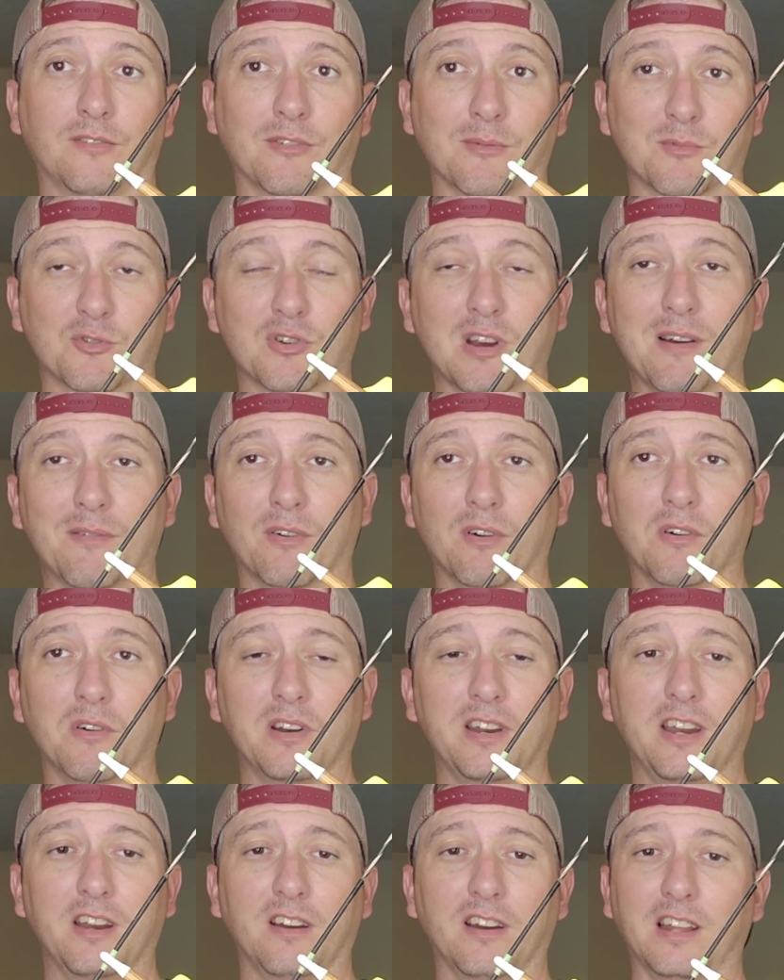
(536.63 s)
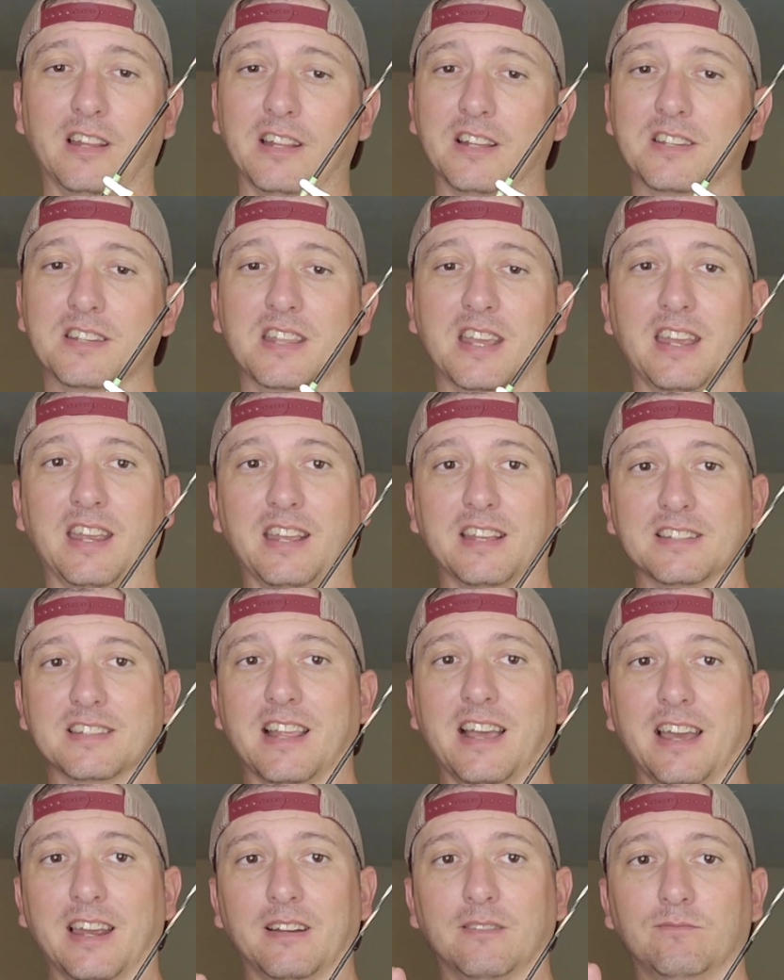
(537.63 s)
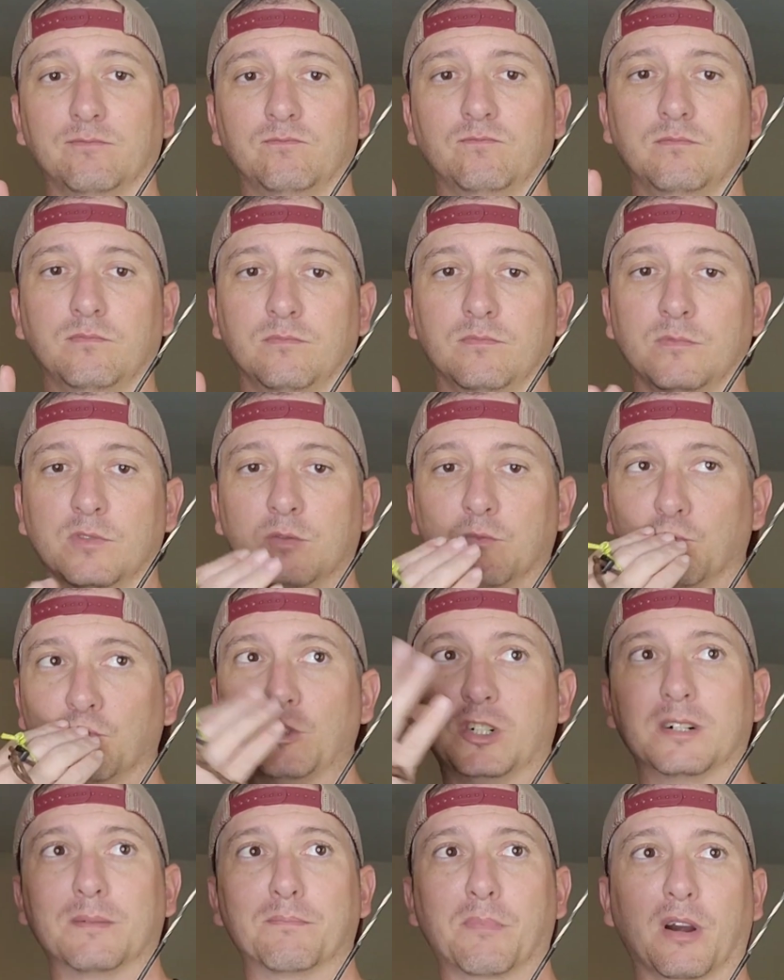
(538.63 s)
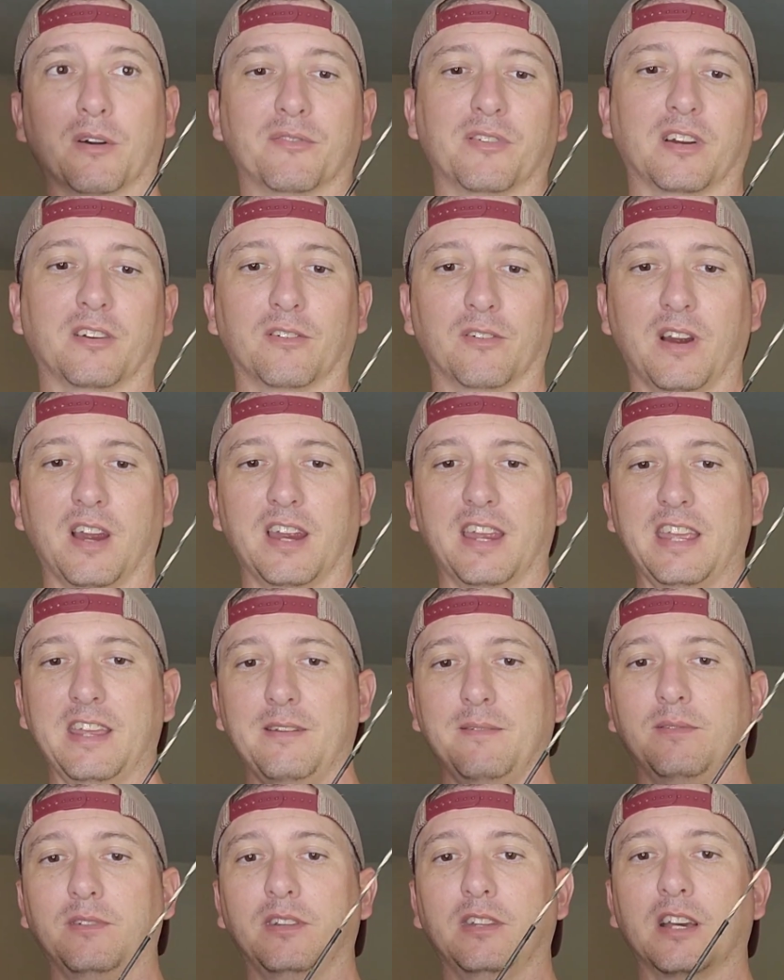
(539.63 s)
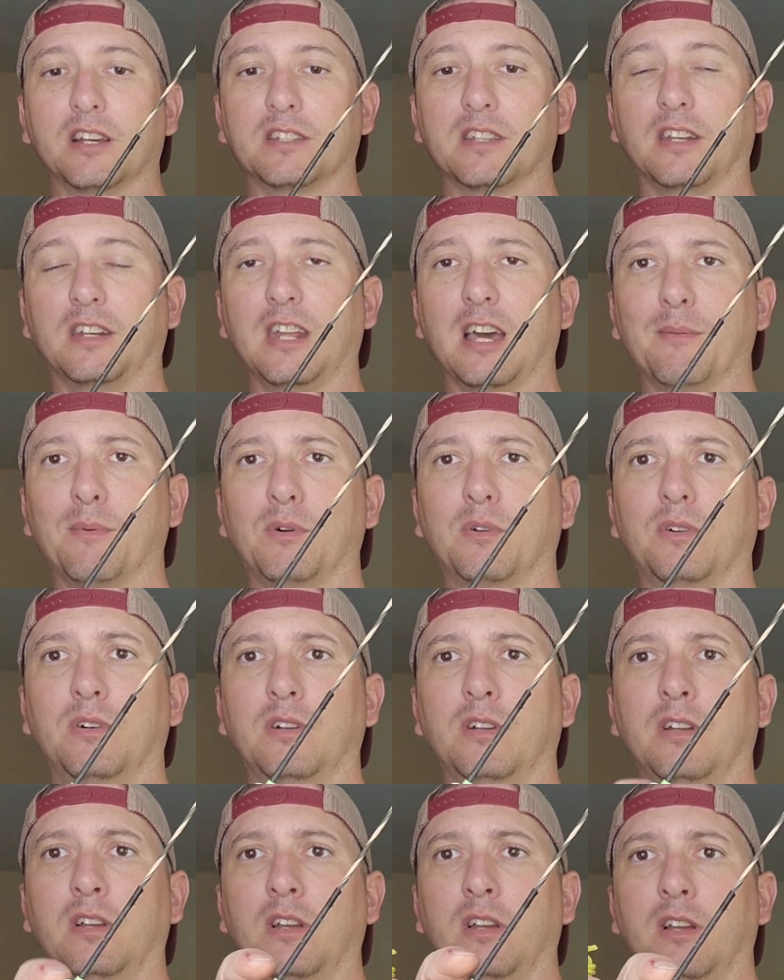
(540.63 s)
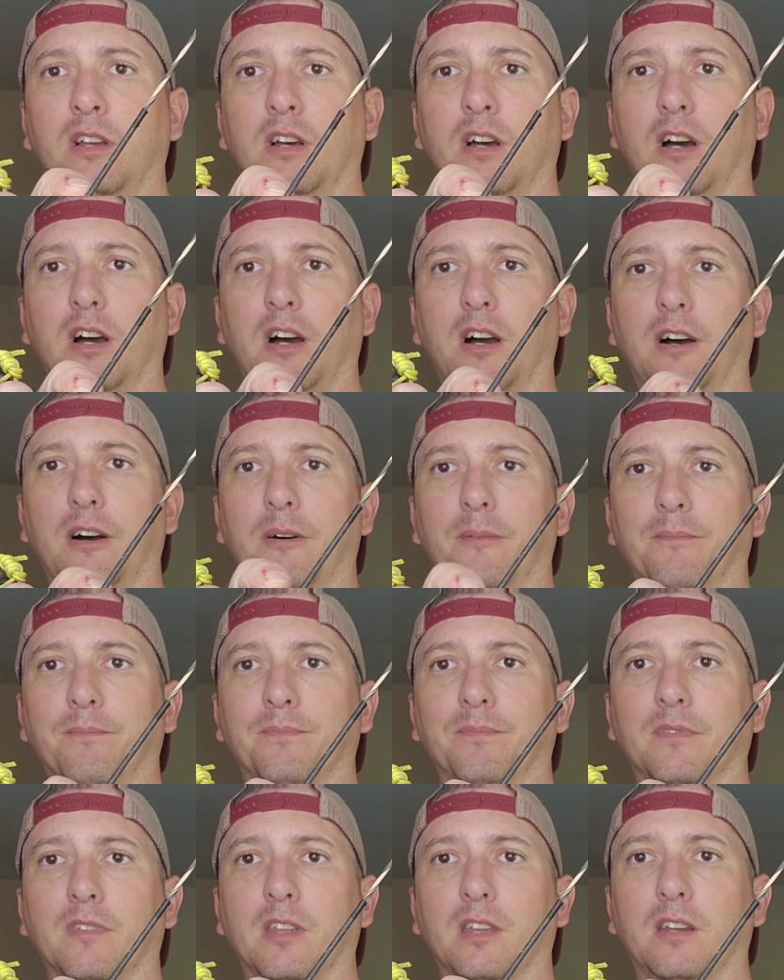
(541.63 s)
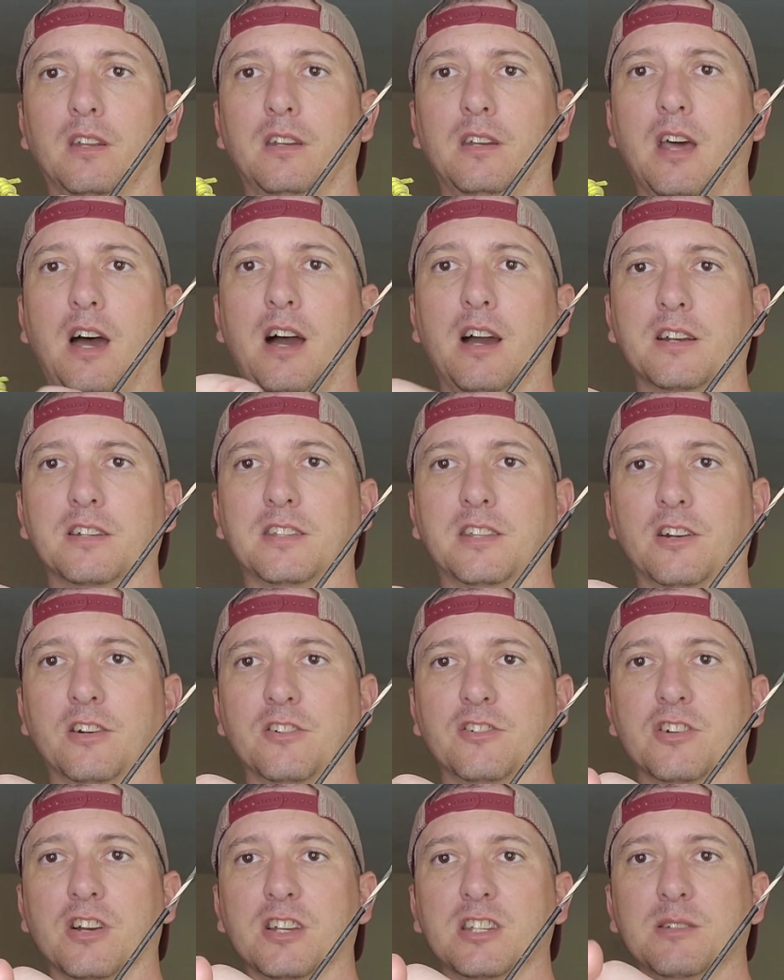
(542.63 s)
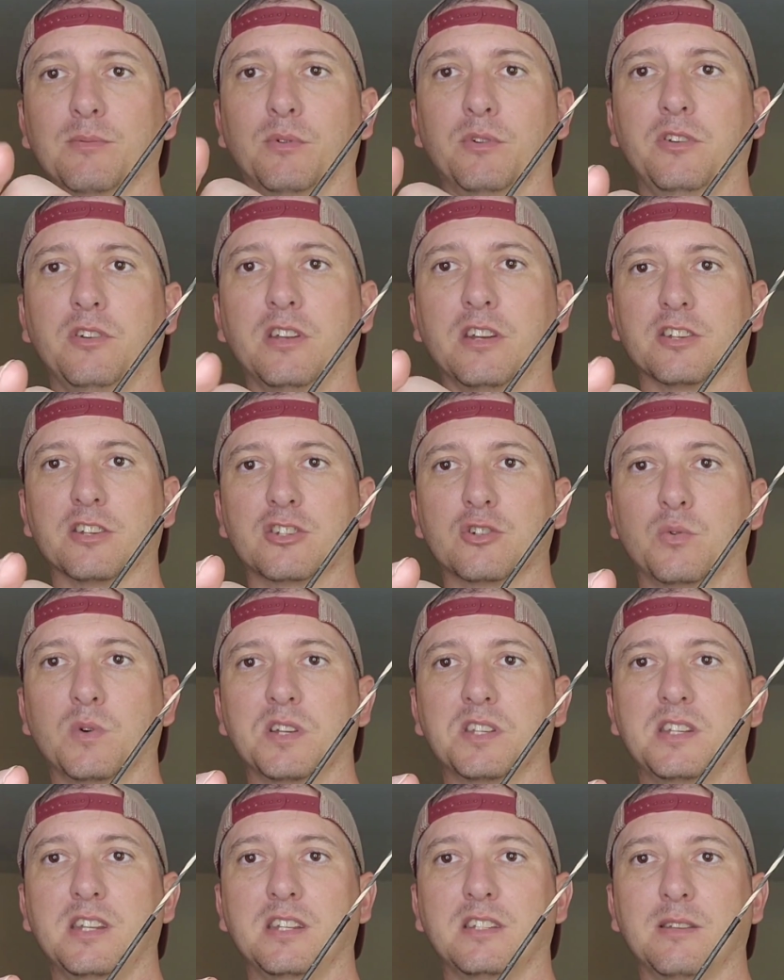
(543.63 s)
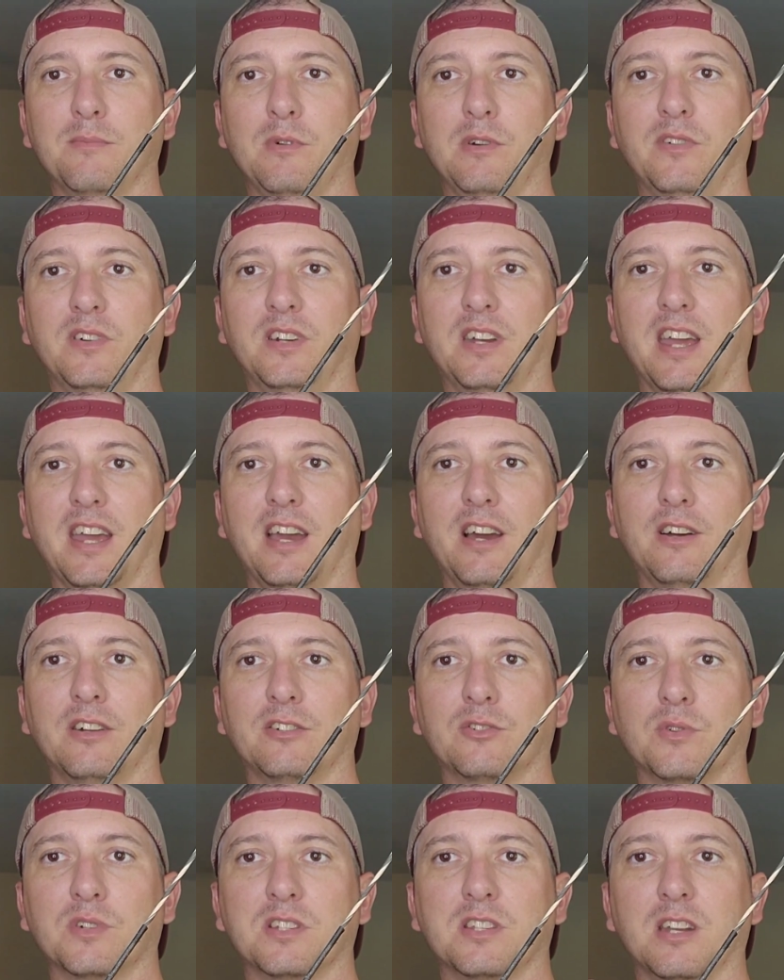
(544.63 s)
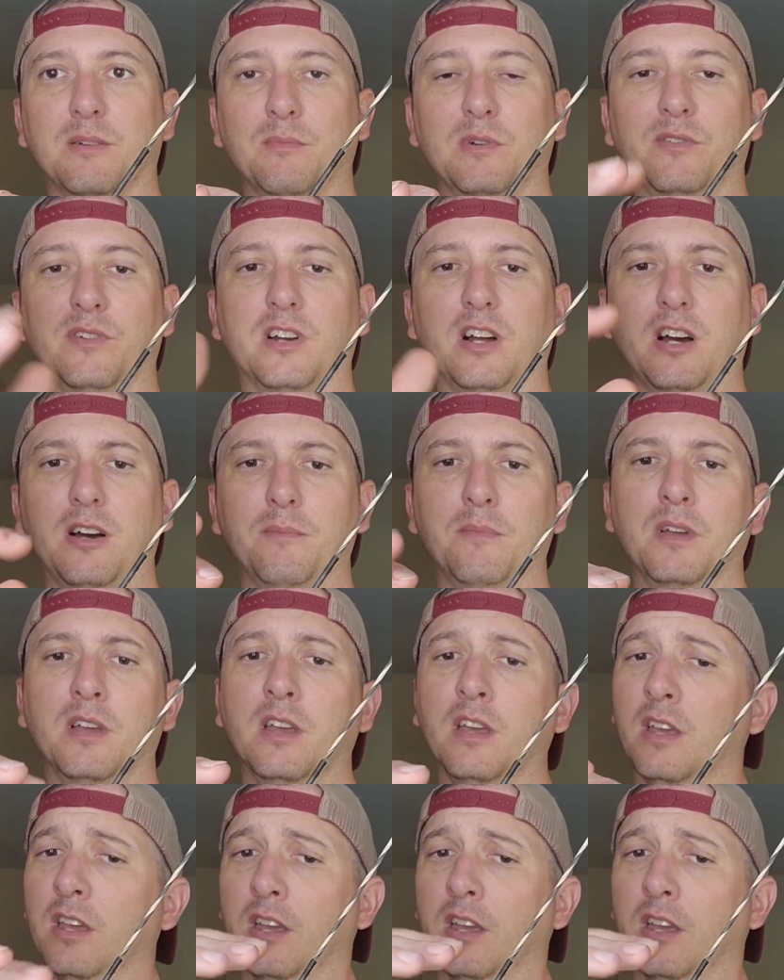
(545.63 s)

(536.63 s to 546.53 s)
from Trevor on here, and this thing is like perfect, right? He does the double knocks. They're adjustable. just twist it to move it down, twist it to move it up.